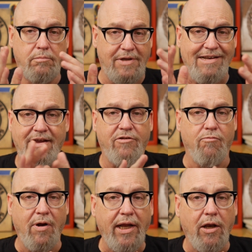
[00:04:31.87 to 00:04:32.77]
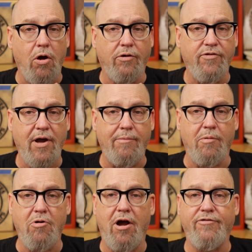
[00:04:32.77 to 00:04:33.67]
that takes a really long time to
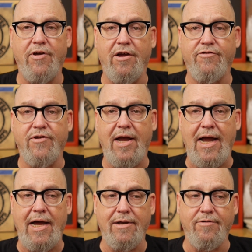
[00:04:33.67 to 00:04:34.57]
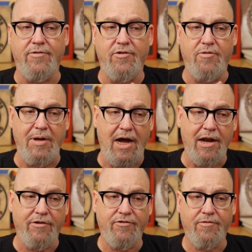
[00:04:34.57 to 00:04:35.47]
process, and to be
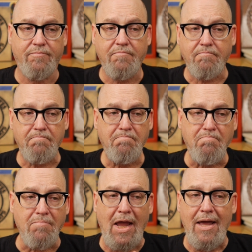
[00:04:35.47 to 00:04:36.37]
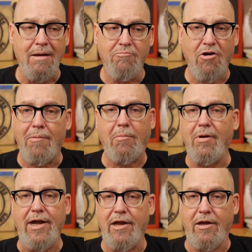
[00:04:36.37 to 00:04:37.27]
honest,
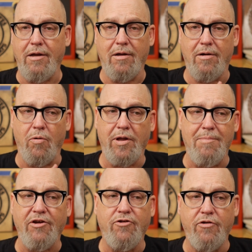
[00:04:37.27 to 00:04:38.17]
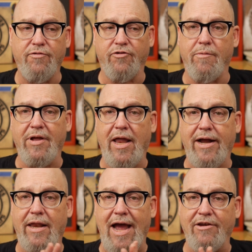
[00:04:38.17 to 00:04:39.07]
probably only best used for something
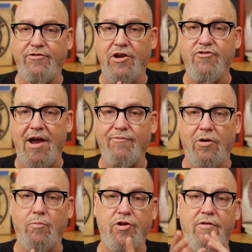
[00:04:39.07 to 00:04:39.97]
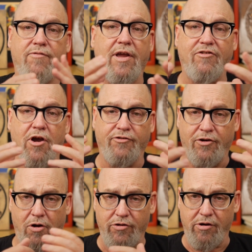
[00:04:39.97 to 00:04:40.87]
like a last-ditch effort when you've
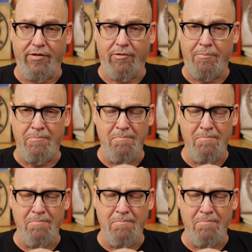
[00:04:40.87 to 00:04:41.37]
exhausted all your other